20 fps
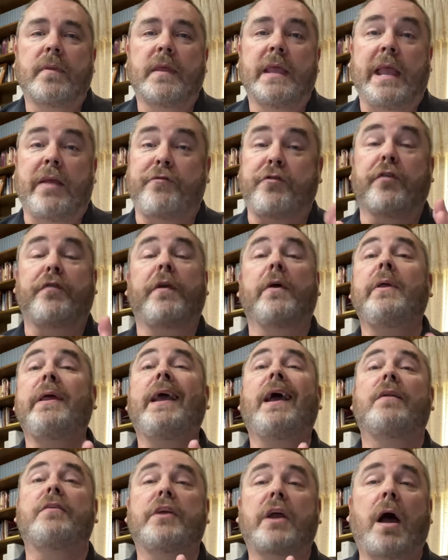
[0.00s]
If you're feeling
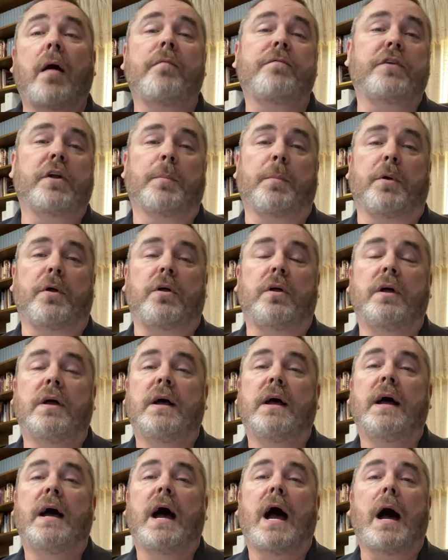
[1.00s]
uncomfortable
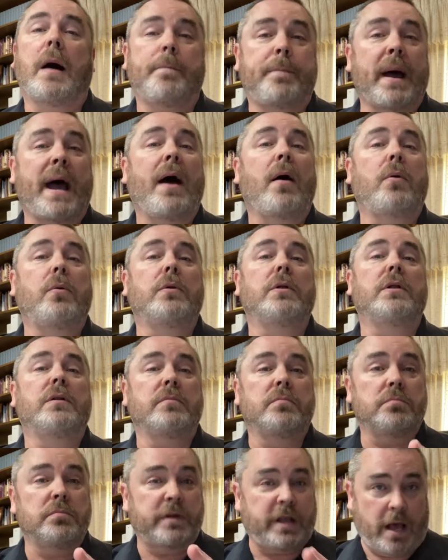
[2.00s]
about
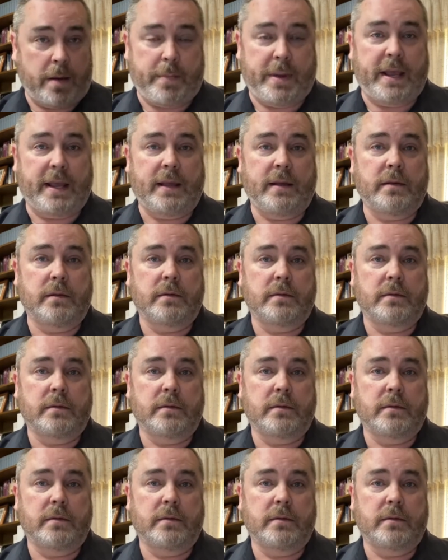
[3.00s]
coming,